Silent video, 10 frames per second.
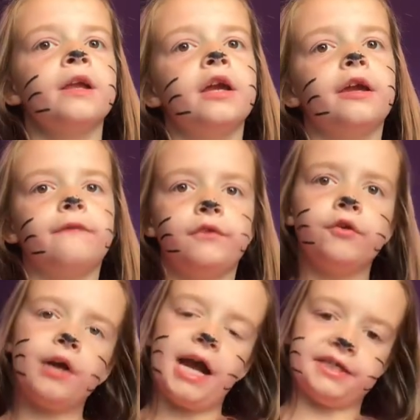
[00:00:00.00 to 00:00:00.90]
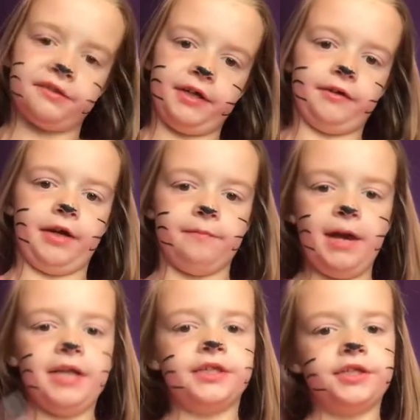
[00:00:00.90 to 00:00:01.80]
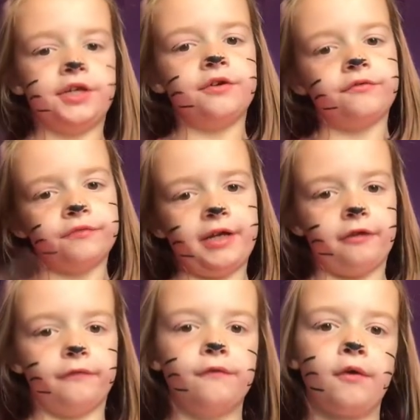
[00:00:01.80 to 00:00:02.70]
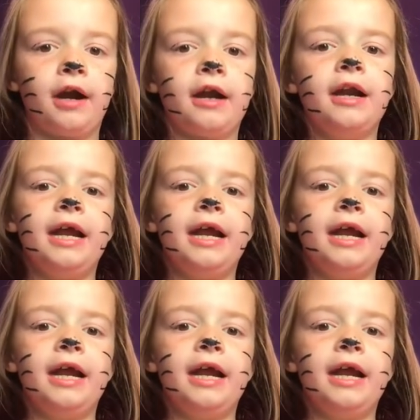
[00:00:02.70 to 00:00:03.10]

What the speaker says: If you guys are in grade 1, 2, 3, or 4,